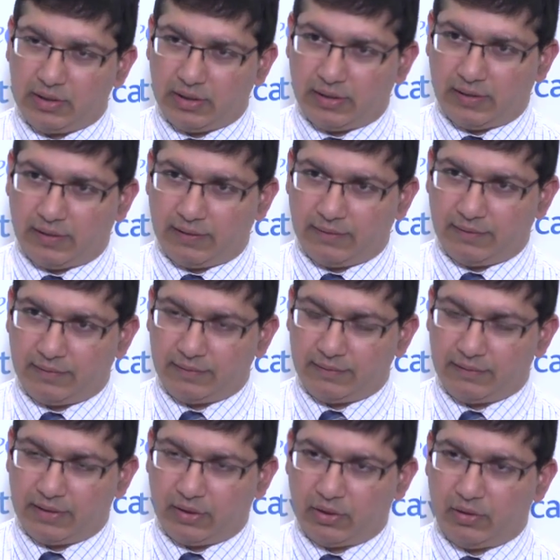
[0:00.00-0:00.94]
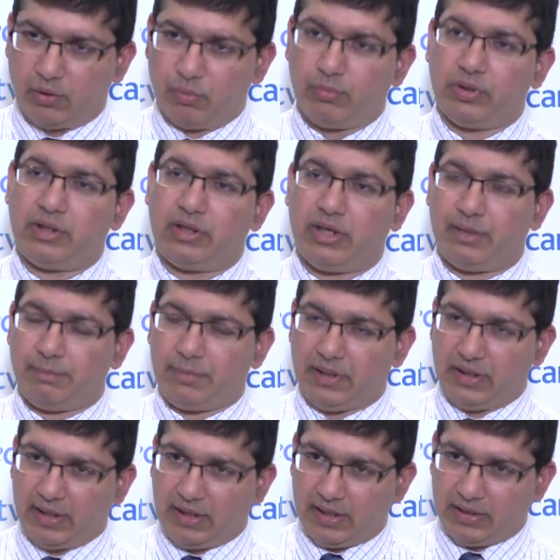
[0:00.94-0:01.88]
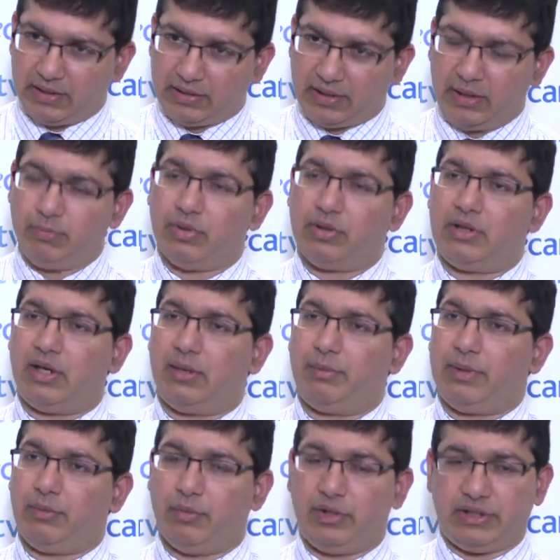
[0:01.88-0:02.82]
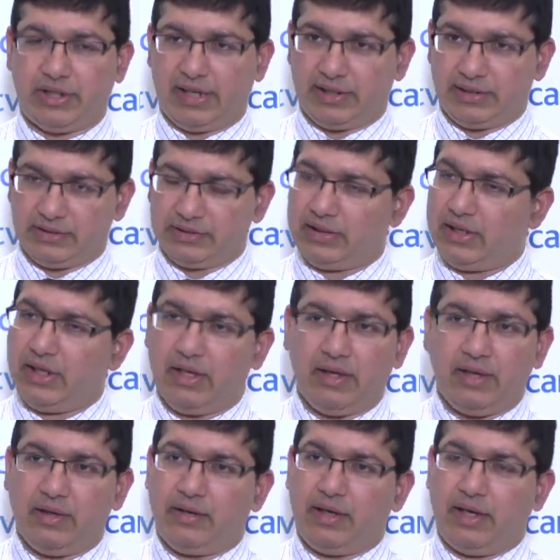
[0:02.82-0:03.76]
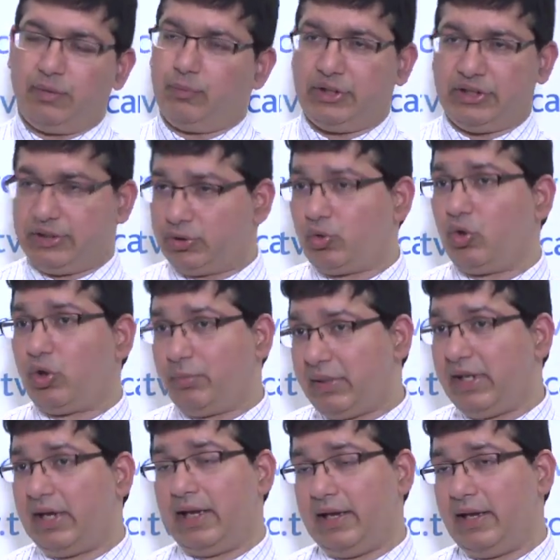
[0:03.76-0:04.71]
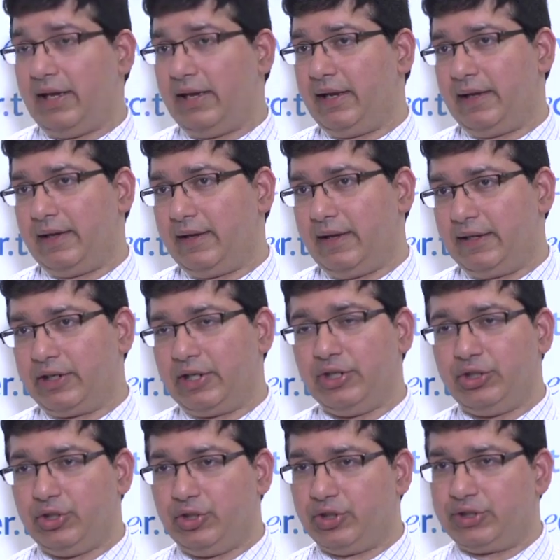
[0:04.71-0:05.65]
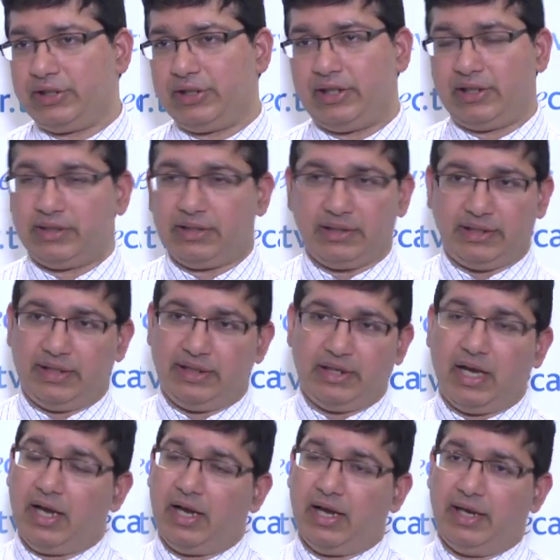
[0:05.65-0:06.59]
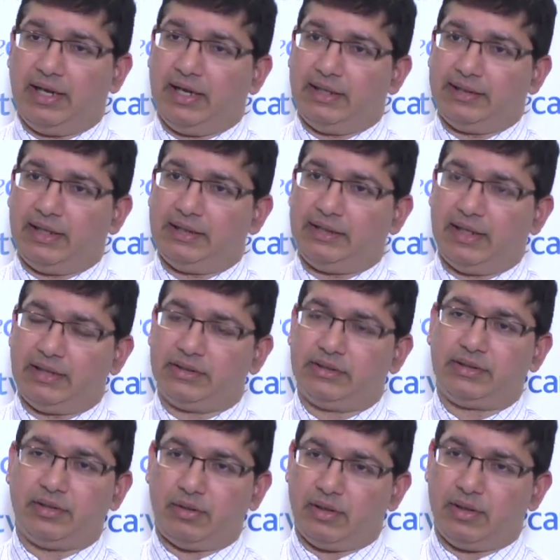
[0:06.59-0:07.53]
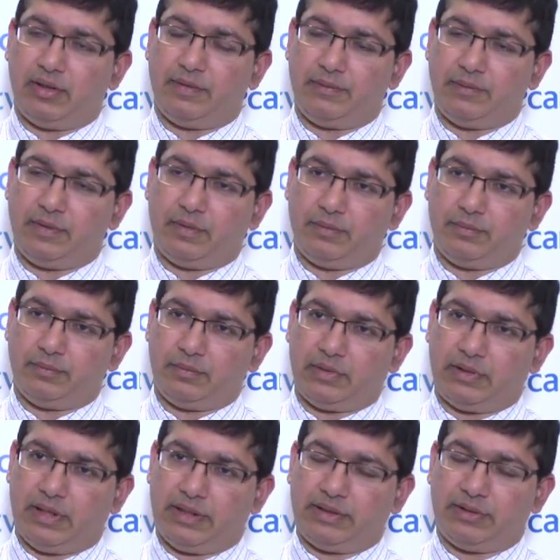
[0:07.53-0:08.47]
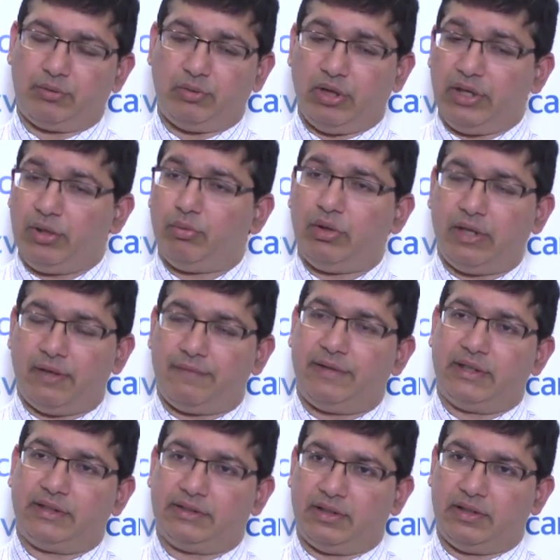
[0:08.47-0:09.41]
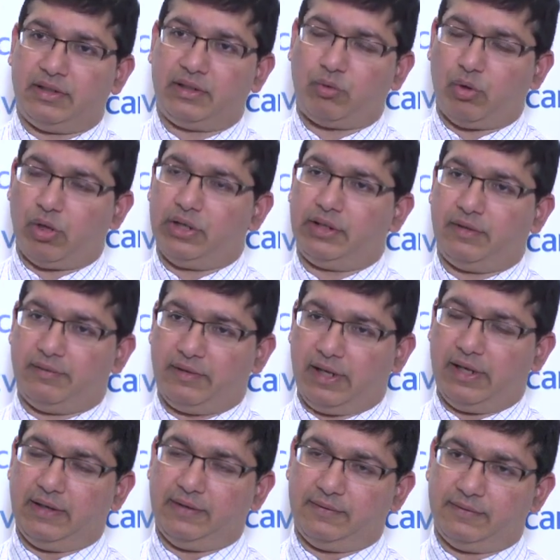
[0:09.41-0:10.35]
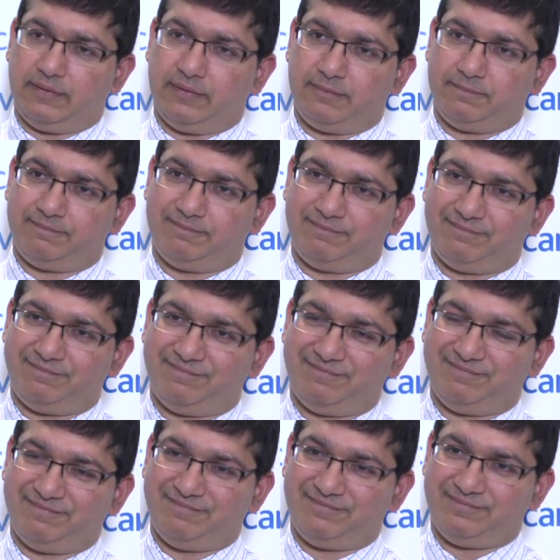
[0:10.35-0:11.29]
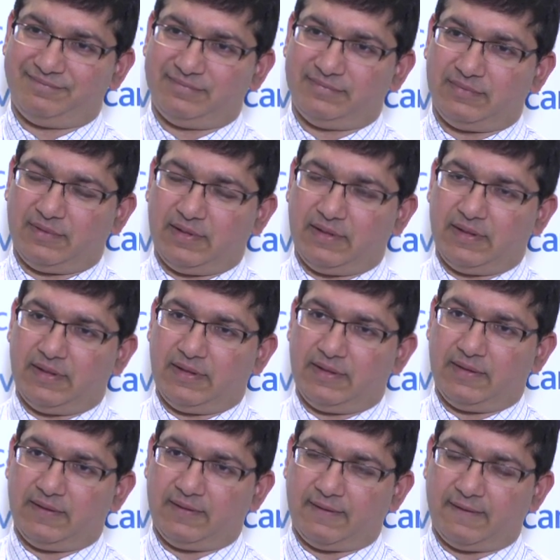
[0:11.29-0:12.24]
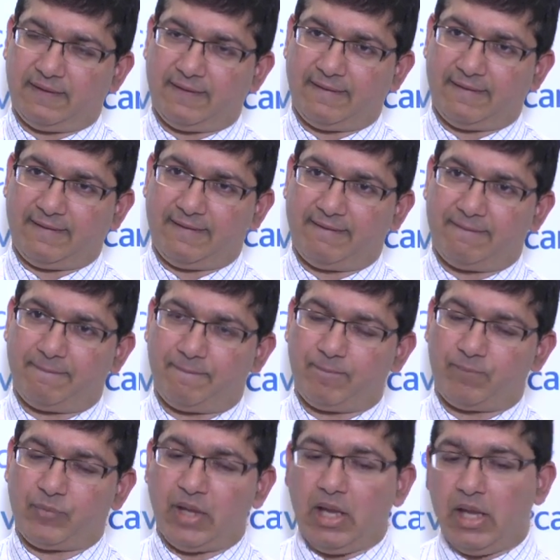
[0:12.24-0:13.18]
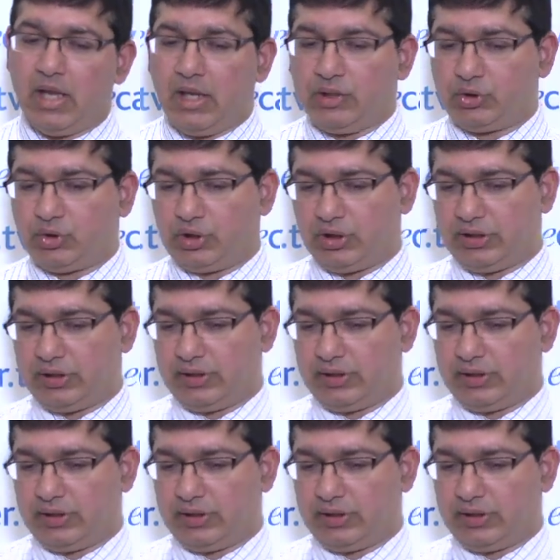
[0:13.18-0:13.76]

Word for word: hormone therapy and chemotherapy, which is going to be a continuous thing until they die, and then that's, that really affects the quality of life. So the brief take home for doctors is what? So